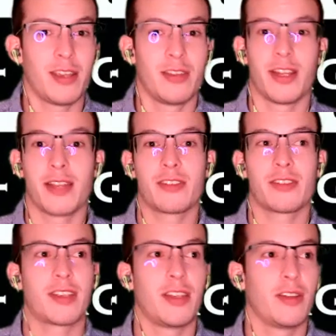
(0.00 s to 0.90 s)
You're not
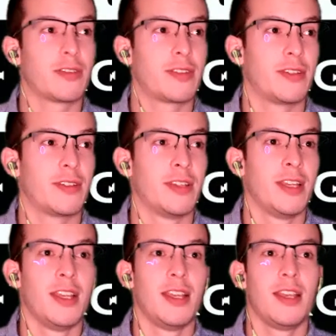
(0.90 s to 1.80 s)
just here to
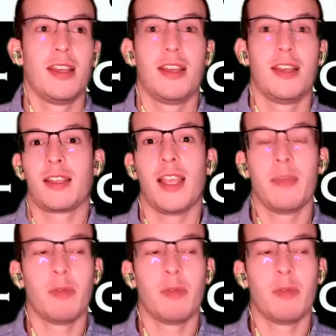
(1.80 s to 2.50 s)
claim